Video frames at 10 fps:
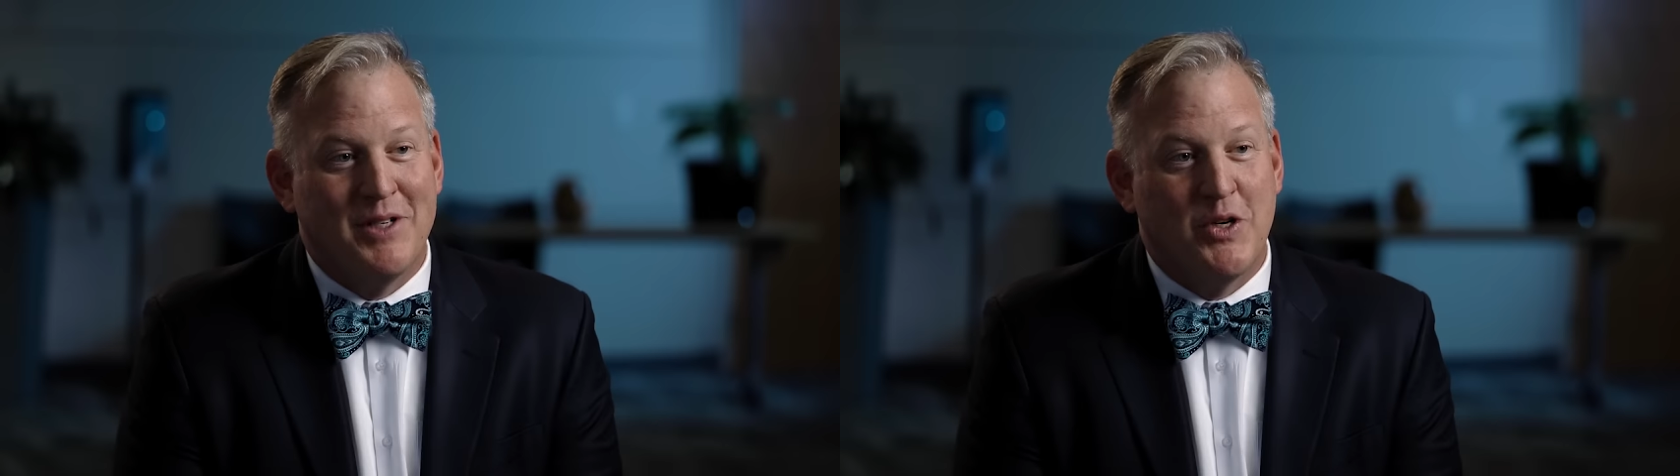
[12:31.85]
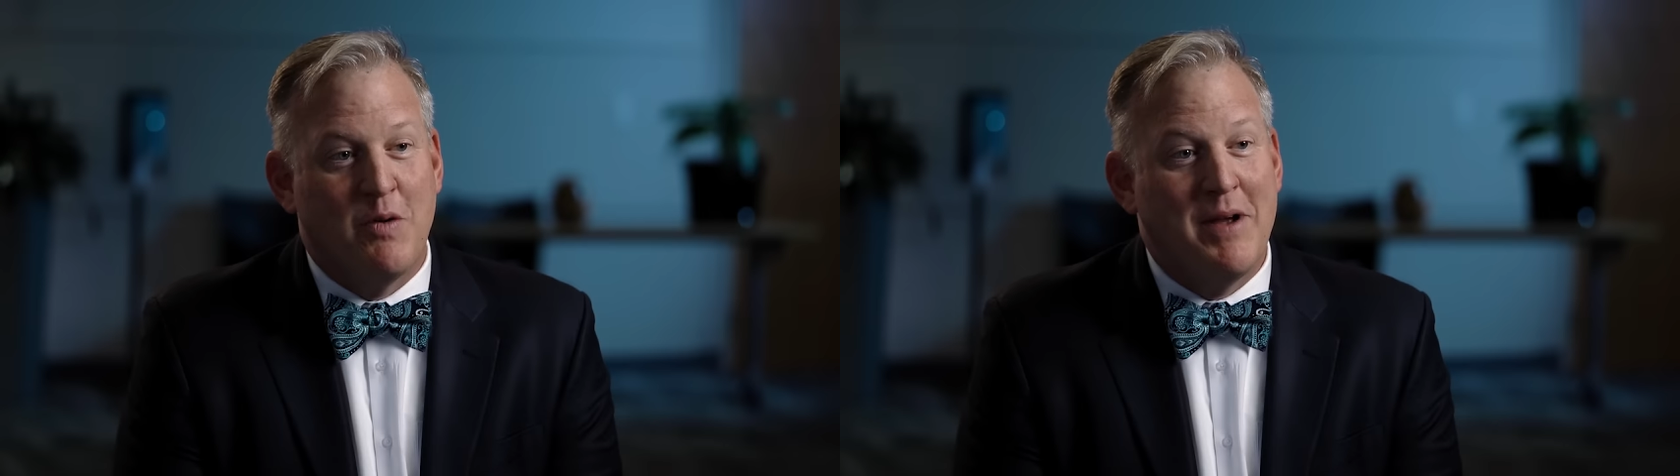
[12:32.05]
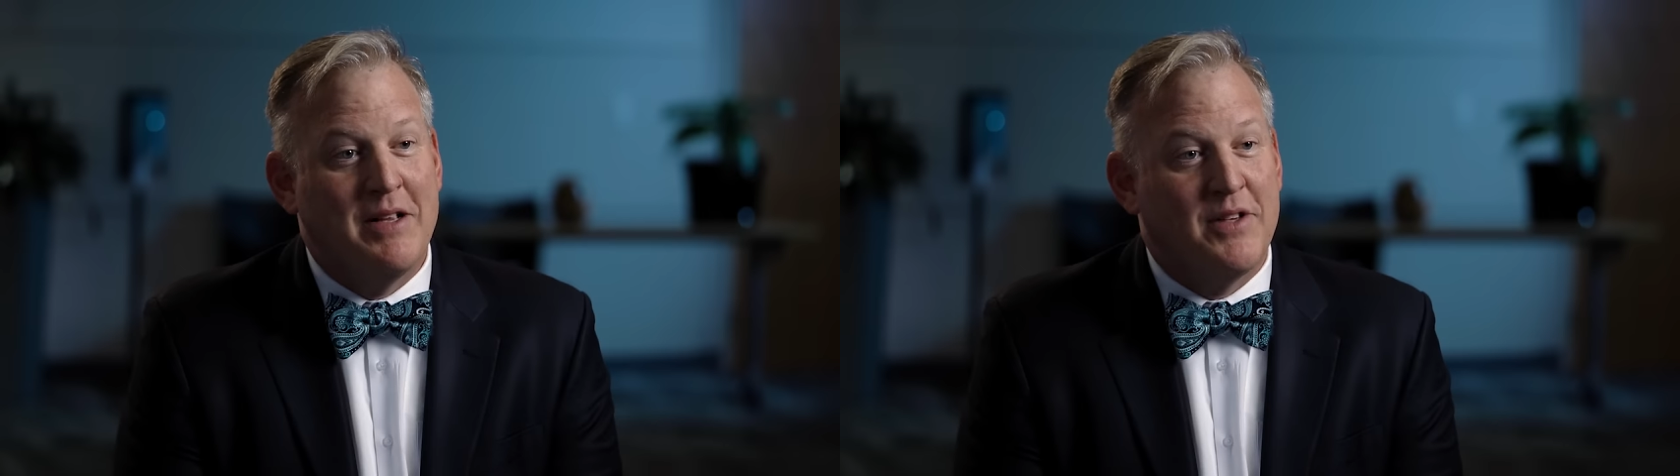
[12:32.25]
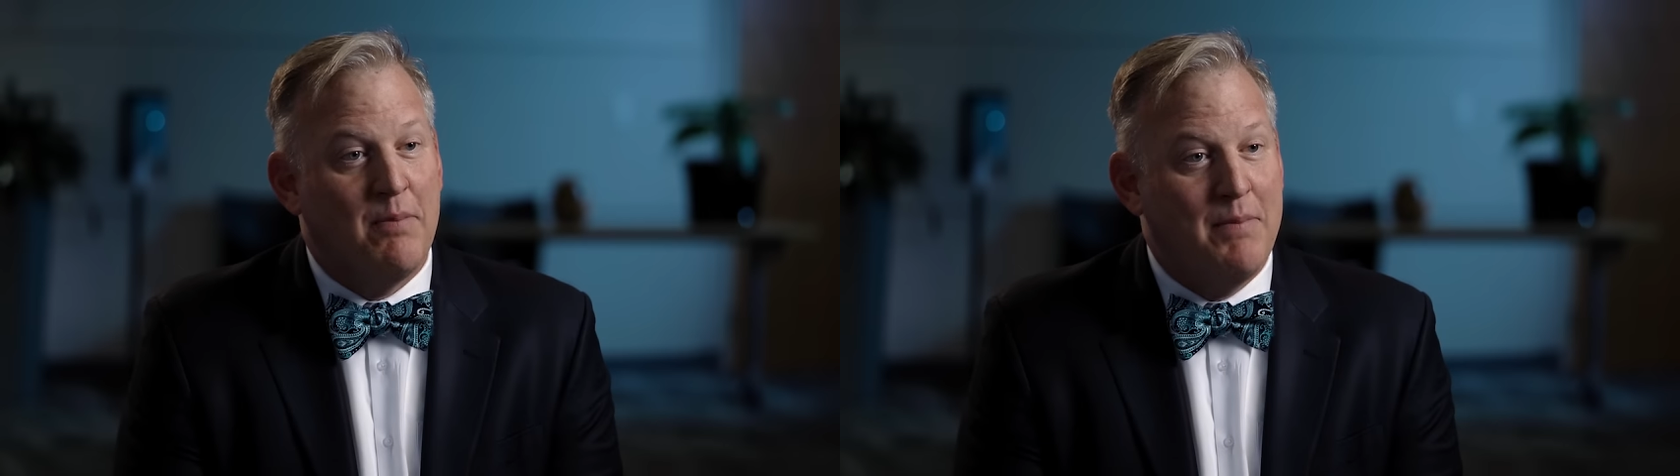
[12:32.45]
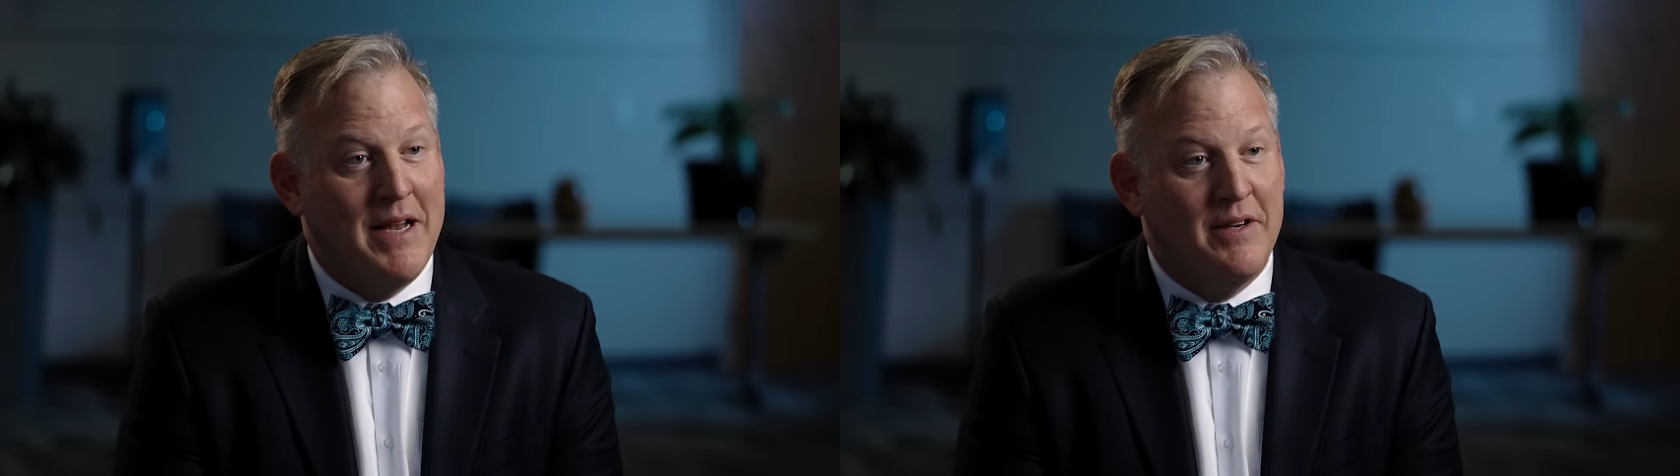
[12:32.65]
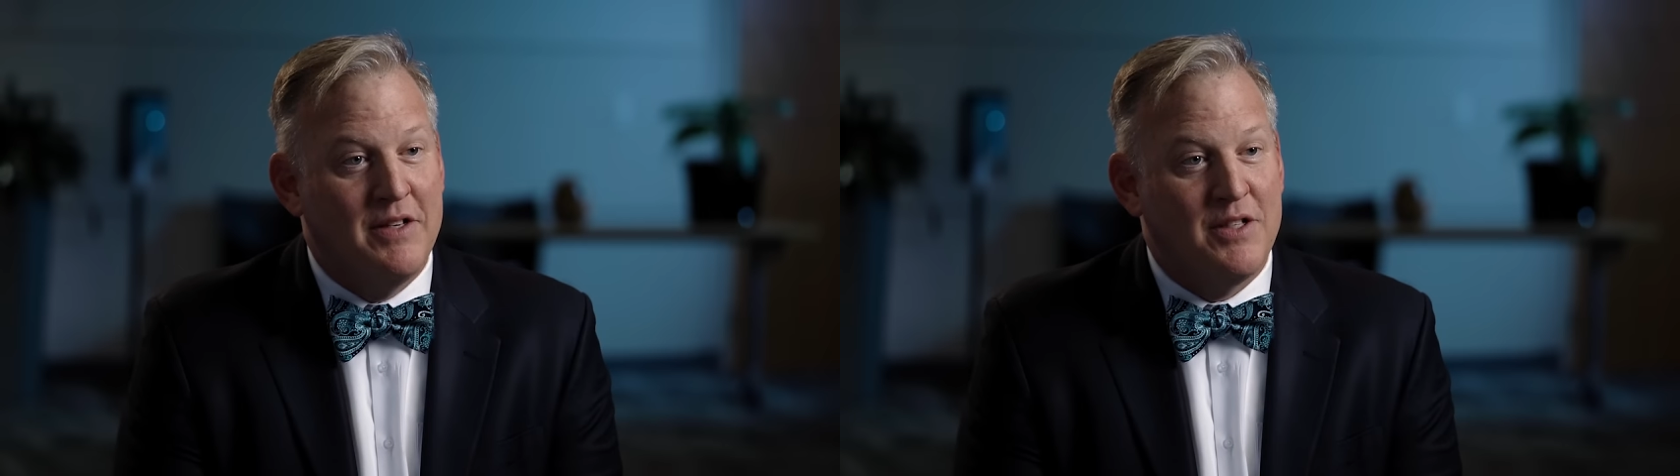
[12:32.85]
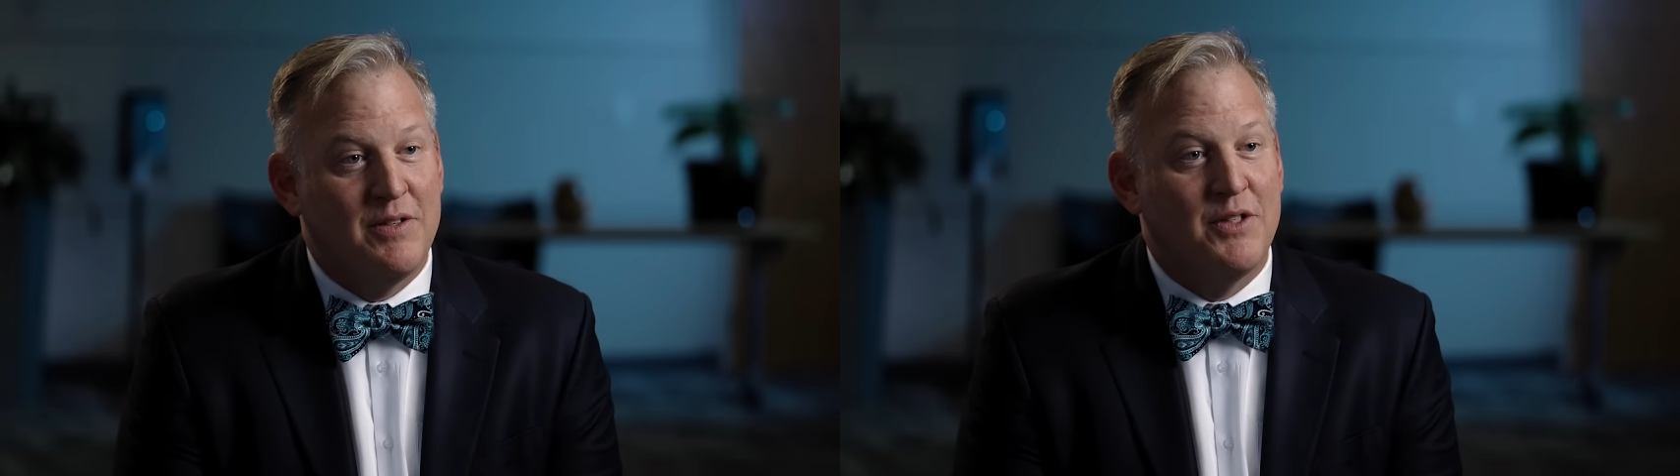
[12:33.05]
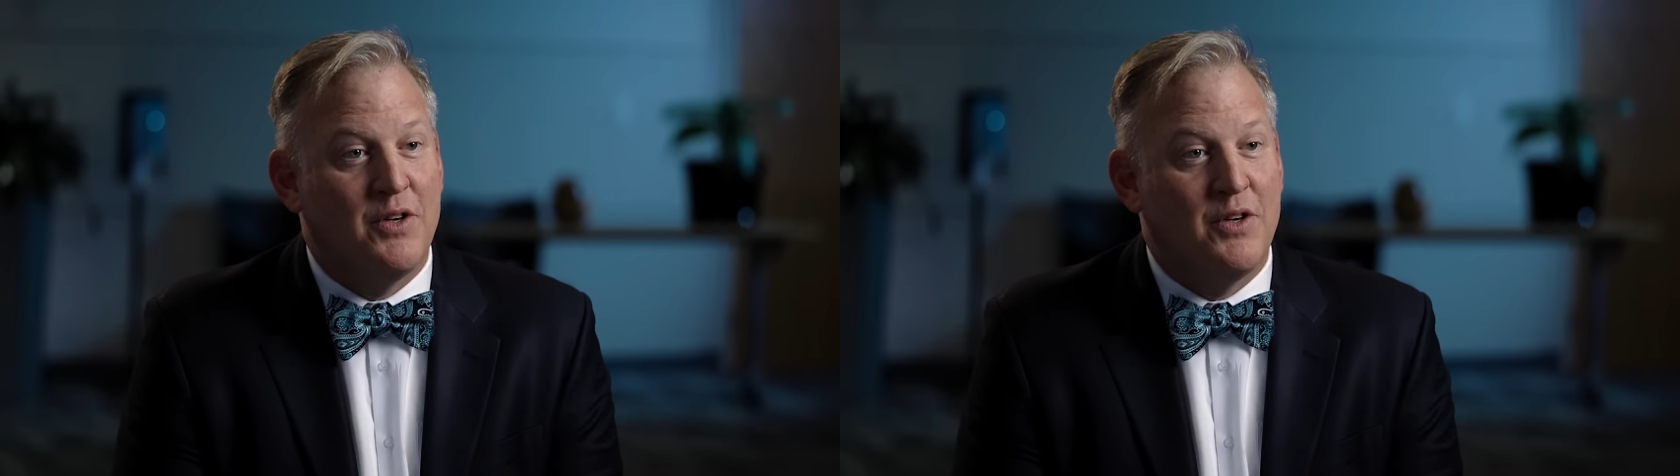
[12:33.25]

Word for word: She remains on maintenance,